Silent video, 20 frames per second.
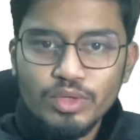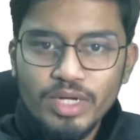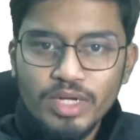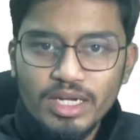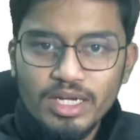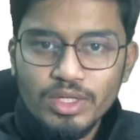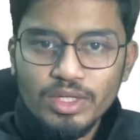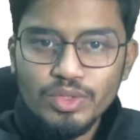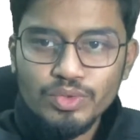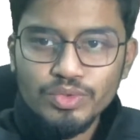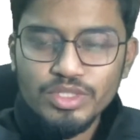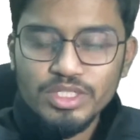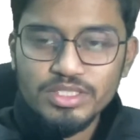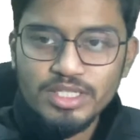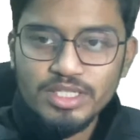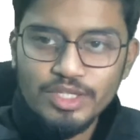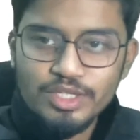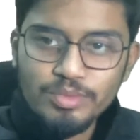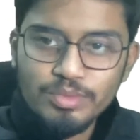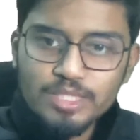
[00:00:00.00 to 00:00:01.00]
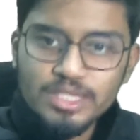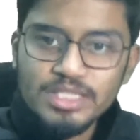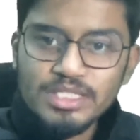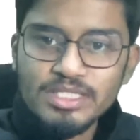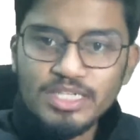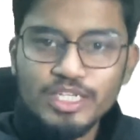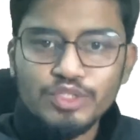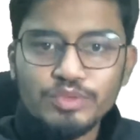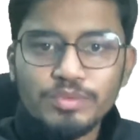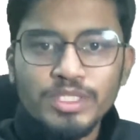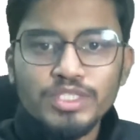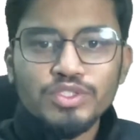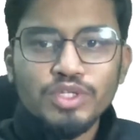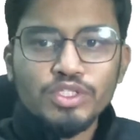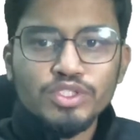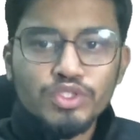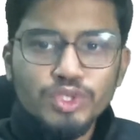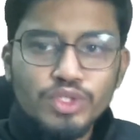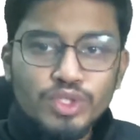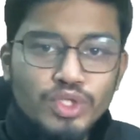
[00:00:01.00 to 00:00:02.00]
look into this resume. This resume is
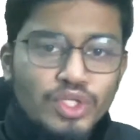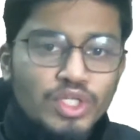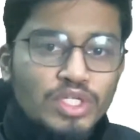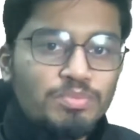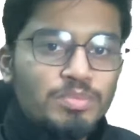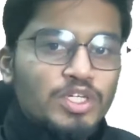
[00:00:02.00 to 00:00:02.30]
also good,